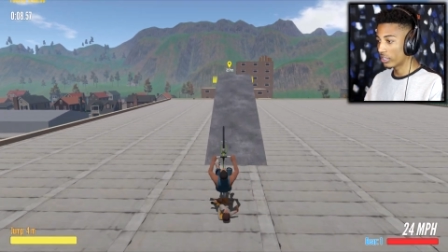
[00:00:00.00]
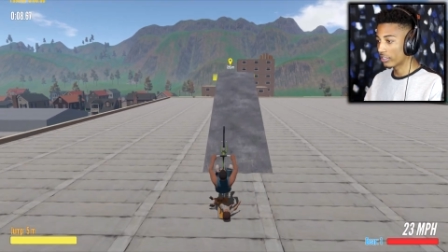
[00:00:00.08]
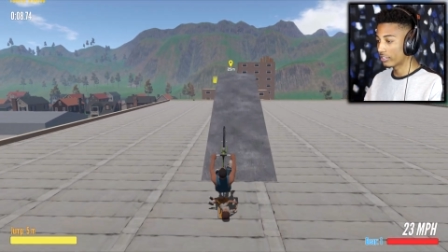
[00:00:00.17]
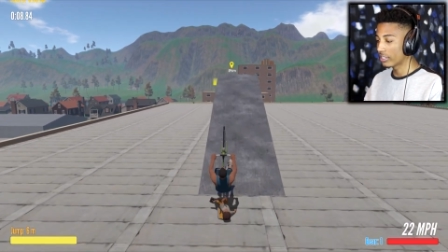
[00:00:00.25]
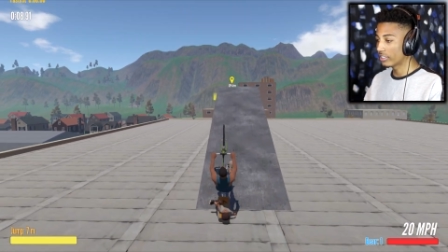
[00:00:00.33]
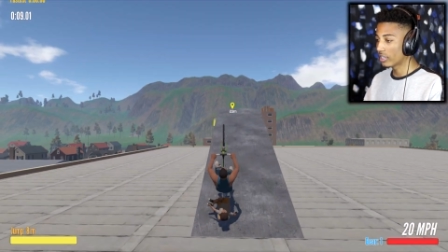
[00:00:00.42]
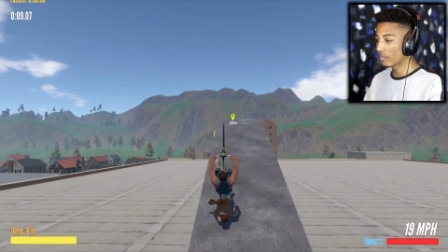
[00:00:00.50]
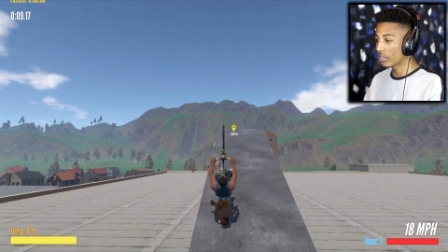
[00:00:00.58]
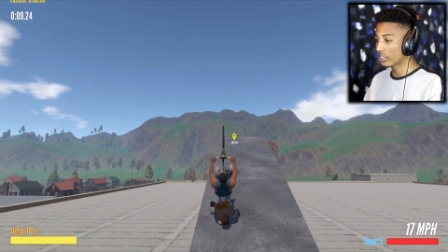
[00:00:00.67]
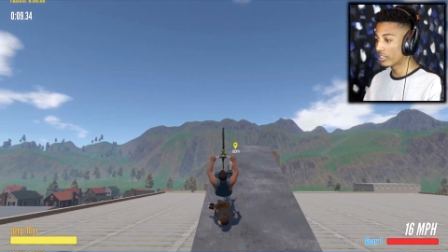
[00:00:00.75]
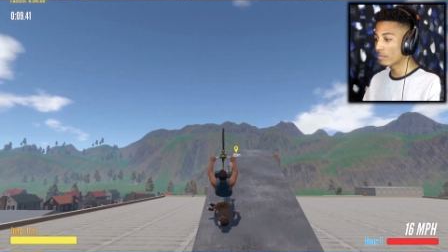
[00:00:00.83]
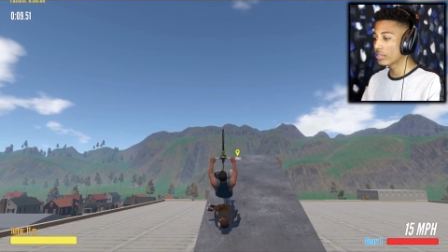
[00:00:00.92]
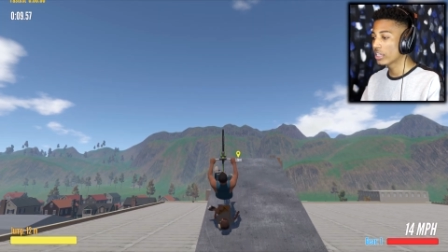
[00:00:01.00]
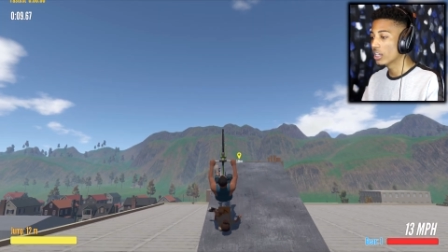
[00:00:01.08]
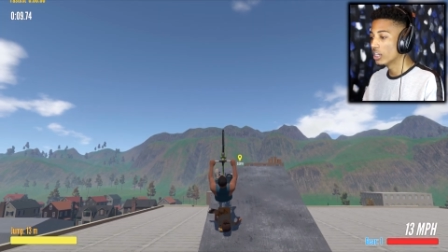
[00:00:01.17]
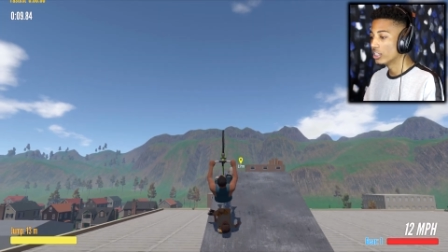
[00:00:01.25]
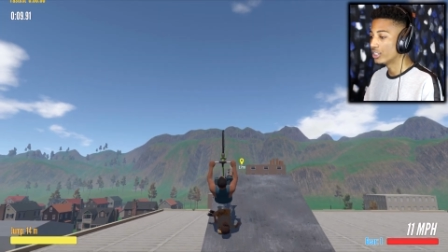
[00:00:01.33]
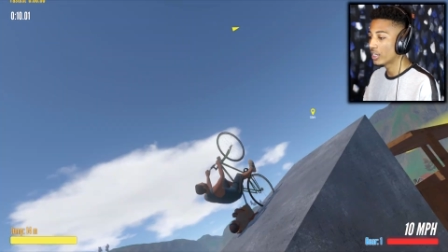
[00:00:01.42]
See, Timmy, Timmy,
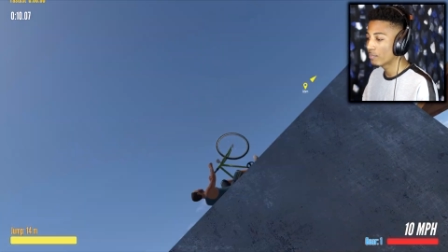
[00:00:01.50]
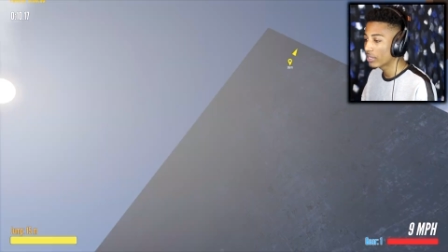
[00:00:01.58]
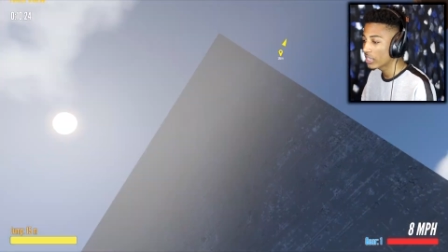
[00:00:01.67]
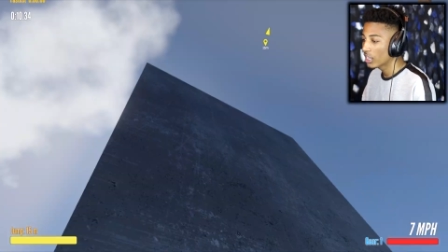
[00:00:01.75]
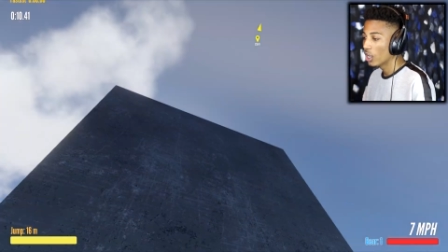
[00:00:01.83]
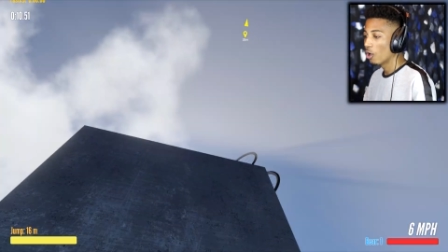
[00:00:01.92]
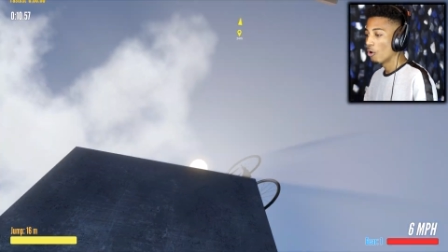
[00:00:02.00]
Jimmy,